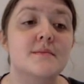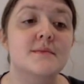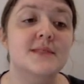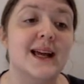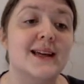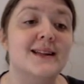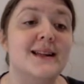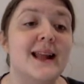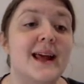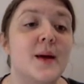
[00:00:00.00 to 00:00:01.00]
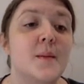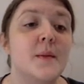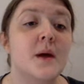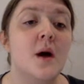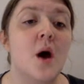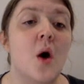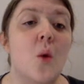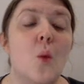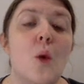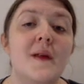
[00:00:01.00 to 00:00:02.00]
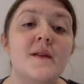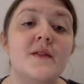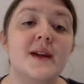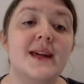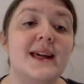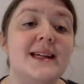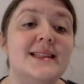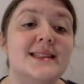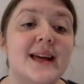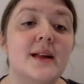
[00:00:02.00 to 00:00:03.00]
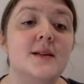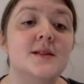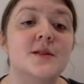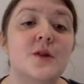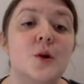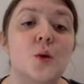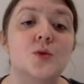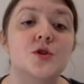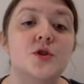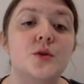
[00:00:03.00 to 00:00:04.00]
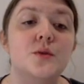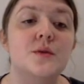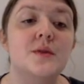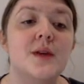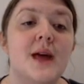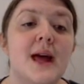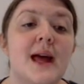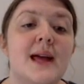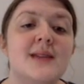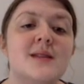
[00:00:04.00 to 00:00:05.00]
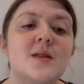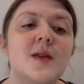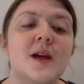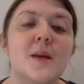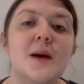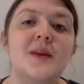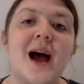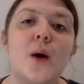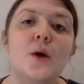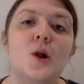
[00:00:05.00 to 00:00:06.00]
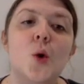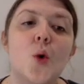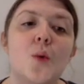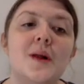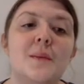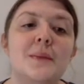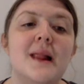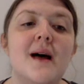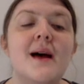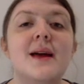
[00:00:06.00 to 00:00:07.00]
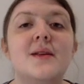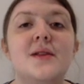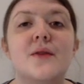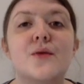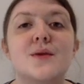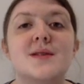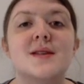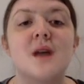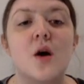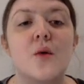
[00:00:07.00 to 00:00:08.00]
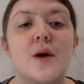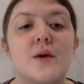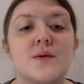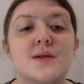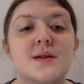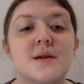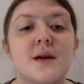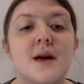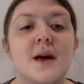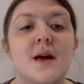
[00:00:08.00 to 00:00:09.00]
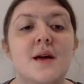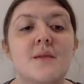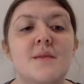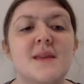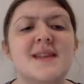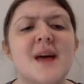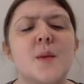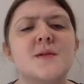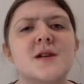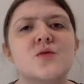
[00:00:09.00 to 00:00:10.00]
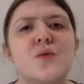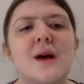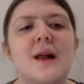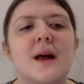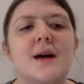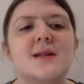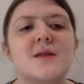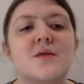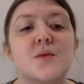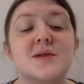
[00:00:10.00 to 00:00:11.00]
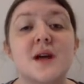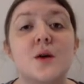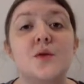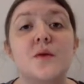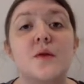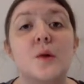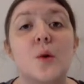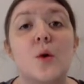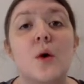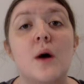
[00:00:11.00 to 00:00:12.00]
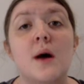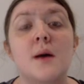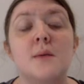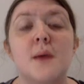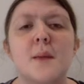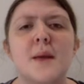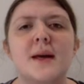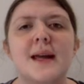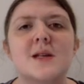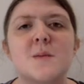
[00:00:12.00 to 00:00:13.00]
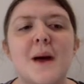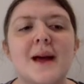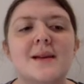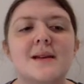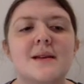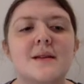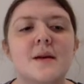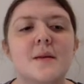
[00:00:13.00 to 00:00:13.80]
Secondly, one of the key skills of a law student is to think about how a law will apply in different scenarios. This helps us realise if the result of the law might be unexpected.